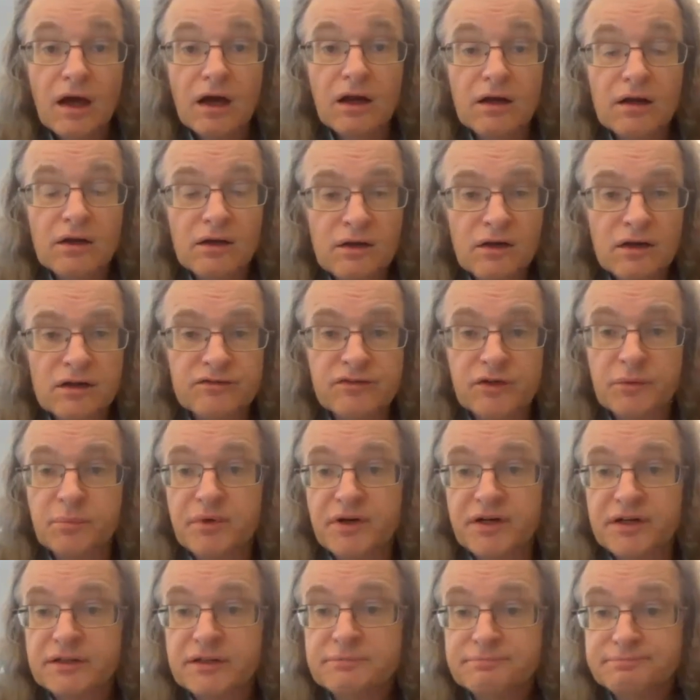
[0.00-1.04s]
Hello,
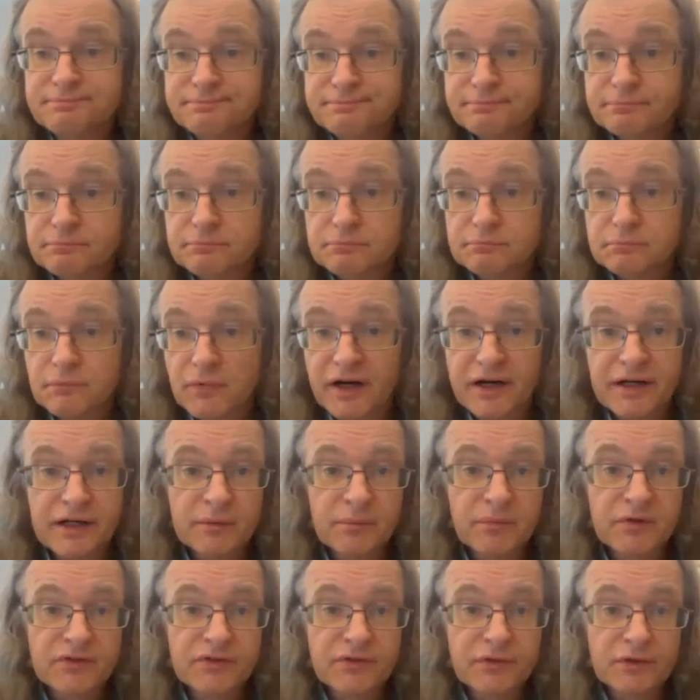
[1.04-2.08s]
everybody. My
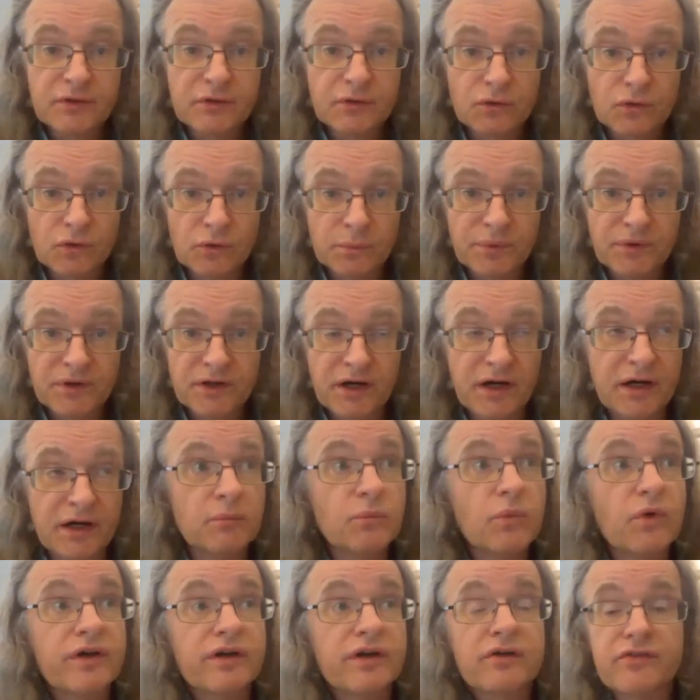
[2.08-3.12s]
name is Dirk Grupe.
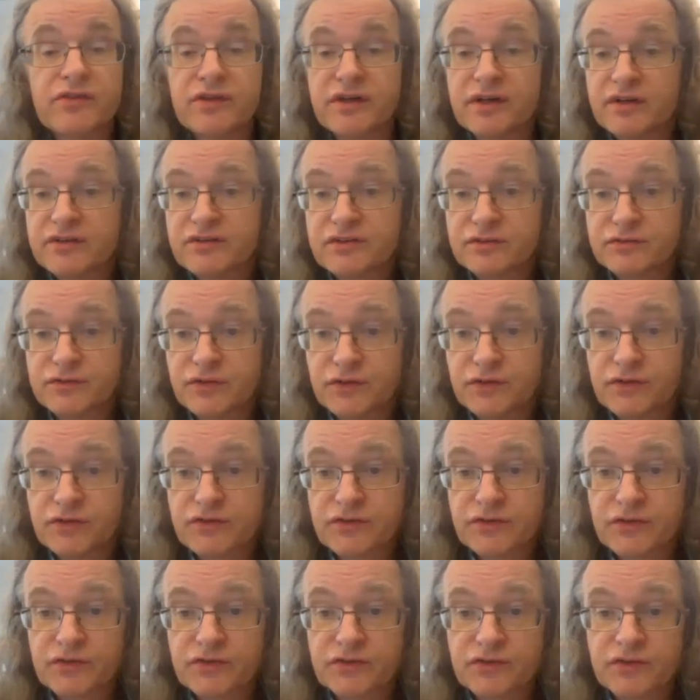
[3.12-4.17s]
I'm one of the
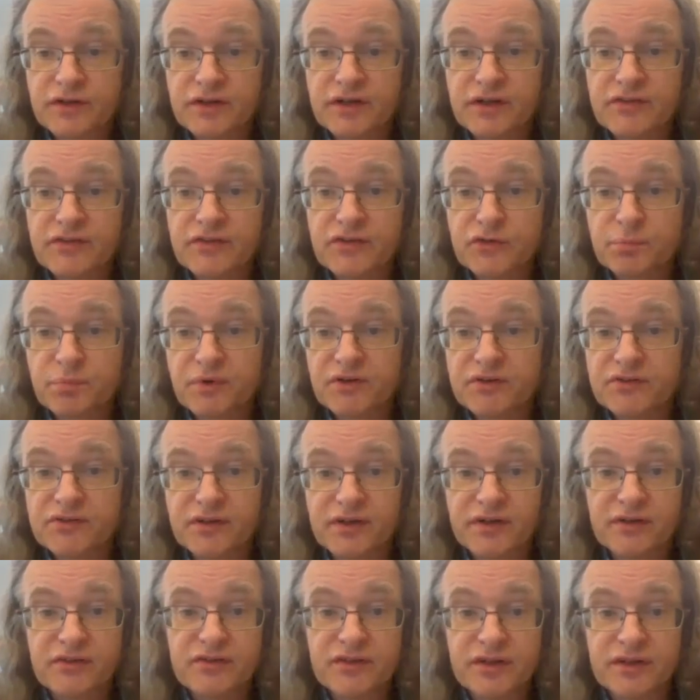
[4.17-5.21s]
astrophysicists here at the Space
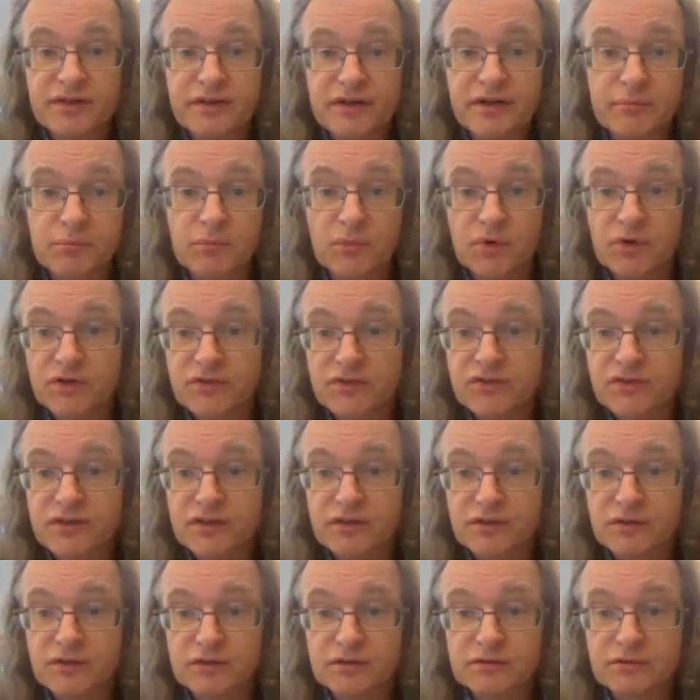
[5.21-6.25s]
Science Center at Morehead
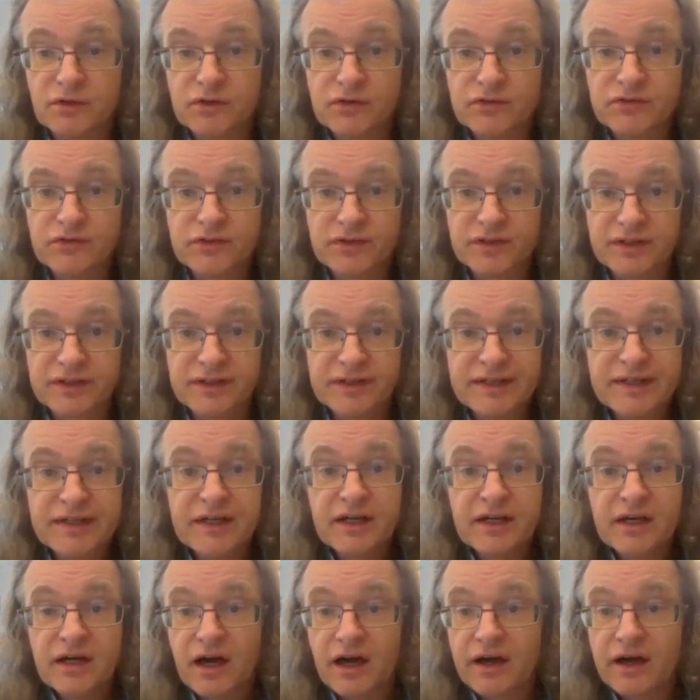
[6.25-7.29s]
State University.
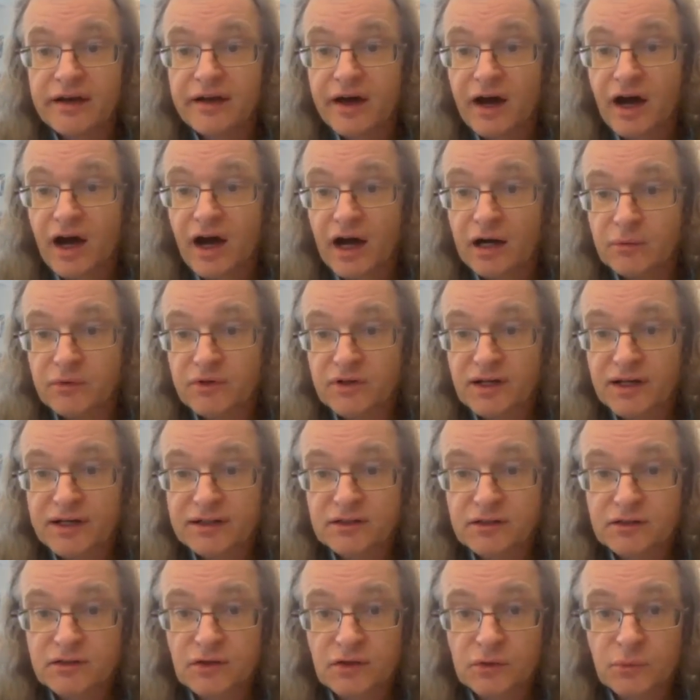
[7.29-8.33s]
And I would
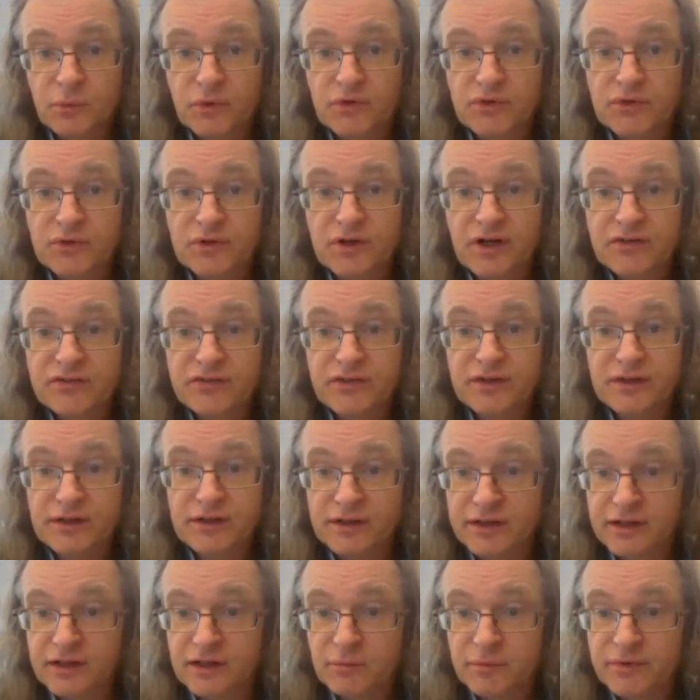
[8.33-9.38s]
like to talk with you guys a
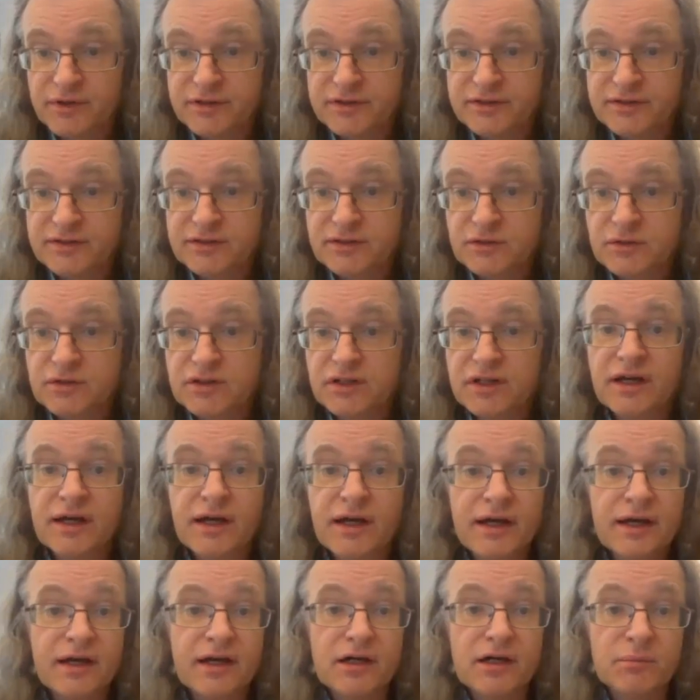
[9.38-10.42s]
little bit
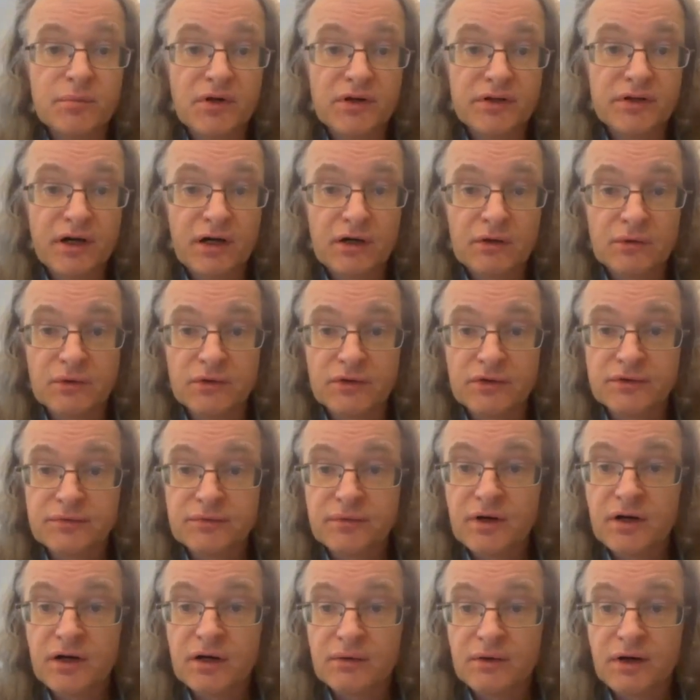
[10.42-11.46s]
today about our,
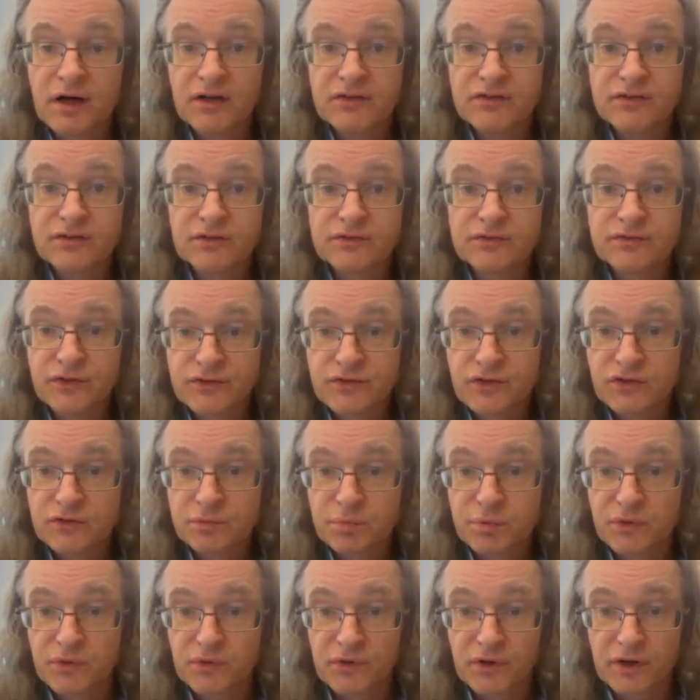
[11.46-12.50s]
our astrophysics
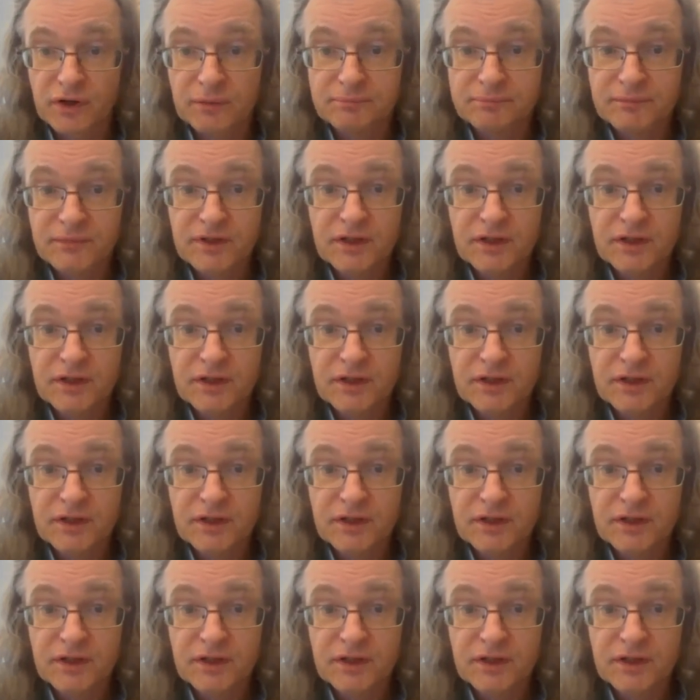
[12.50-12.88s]
program.